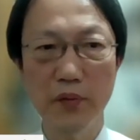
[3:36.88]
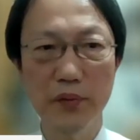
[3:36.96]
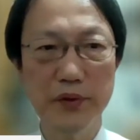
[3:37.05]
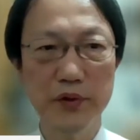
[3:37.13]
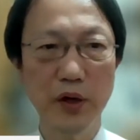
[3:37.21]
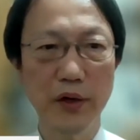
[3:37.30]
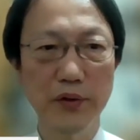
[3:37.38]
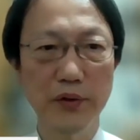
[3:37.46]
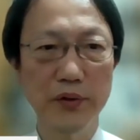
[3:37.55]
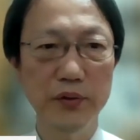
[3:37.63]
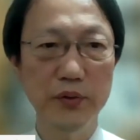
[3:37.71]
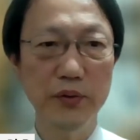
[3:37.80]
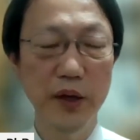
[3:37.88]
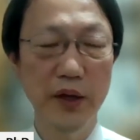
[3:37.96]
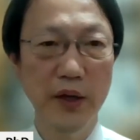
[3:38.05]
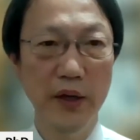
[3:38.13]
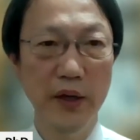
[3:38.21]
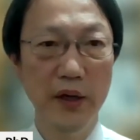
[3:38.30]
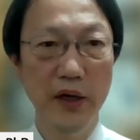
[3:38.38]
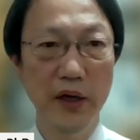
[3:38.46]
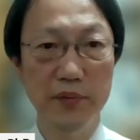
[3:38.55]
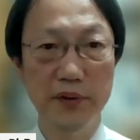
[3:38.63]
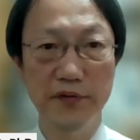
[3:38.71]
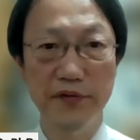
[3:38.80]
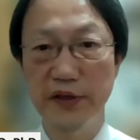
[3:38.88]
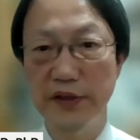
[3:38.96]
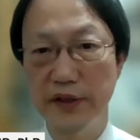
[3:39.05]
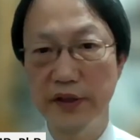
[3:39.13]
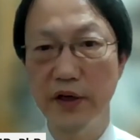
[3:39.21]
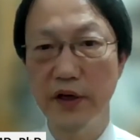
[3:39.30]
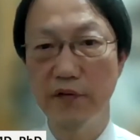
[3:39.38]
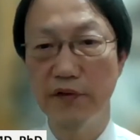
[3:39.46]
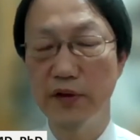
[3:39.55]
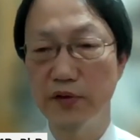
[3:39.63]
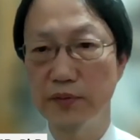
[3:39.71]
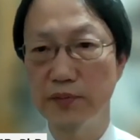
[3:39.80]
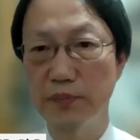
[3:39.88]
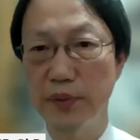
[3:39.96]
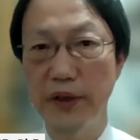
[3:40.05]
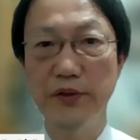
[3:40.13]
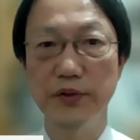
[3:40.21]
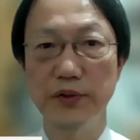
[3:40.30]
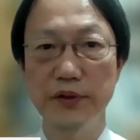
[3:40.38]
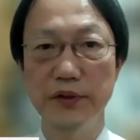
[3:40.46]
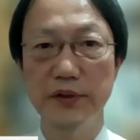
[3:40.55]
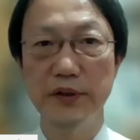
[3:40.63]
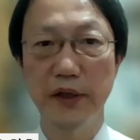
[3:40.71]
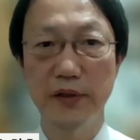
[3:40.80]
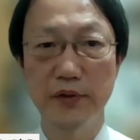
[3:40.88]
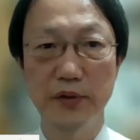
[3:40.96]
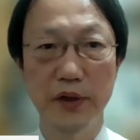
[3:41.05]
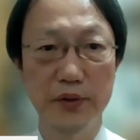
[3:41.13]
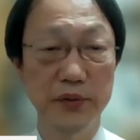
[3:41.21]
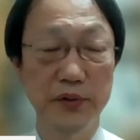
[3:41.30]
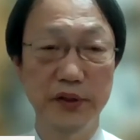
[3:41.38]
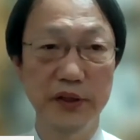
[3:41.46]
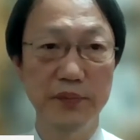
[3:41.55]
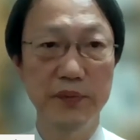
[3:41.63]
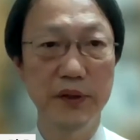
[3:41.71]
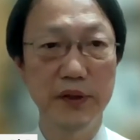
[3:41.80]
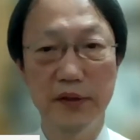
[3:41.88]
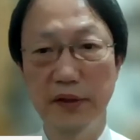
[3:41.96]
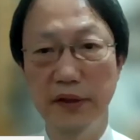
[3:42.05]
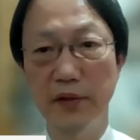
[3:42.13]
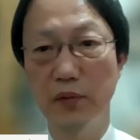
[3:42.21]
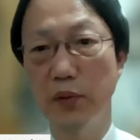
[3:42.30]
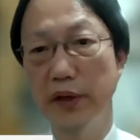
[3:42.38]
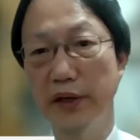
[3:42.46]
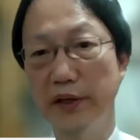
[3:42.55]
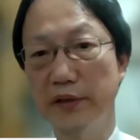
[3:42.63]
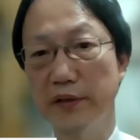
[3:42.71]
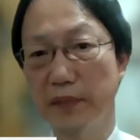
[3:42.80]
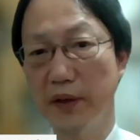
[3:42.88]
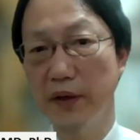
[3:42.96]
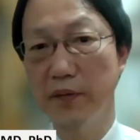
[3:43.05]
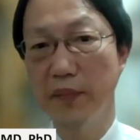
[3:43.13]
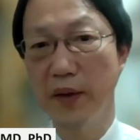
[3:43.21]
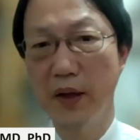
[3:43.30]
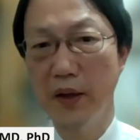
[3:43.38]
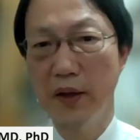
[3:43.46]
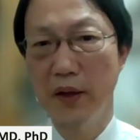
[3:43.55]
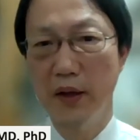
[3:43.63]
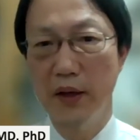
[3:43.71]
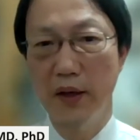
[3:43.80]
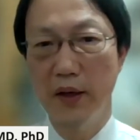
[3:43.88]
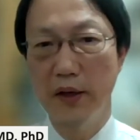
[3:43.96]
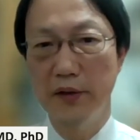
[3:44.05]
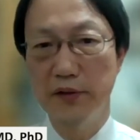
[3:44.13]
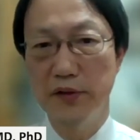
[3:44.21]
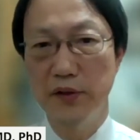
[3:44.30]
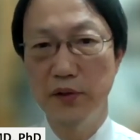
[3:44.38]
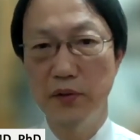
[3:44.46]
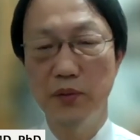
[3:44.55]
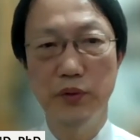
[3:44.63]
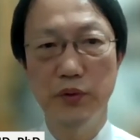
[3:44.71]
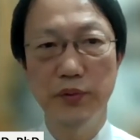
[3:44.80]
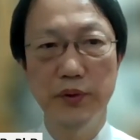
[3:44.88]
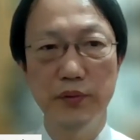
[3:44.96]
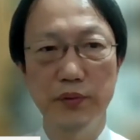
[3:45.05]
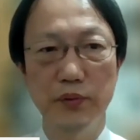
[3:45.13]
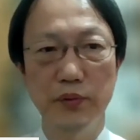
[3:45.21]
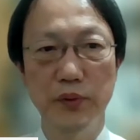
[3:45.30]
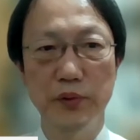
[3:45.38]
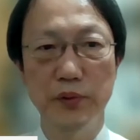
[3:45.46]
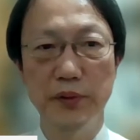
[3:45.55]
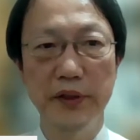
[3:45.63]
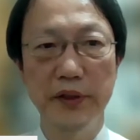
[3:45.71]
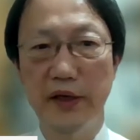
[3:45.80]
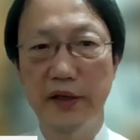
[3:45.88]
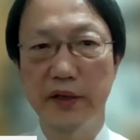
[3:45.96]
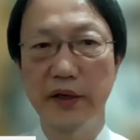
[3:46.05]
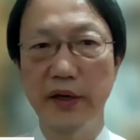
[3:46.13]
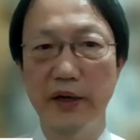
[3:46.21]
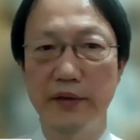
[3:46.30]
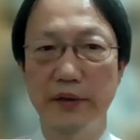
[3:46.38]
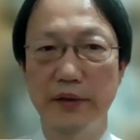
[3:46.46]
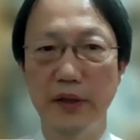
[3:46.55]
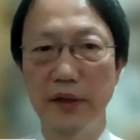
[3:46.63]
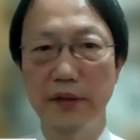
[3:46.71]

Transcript: And we try to help the feeding of those patients, try to keep their weight. So we really have got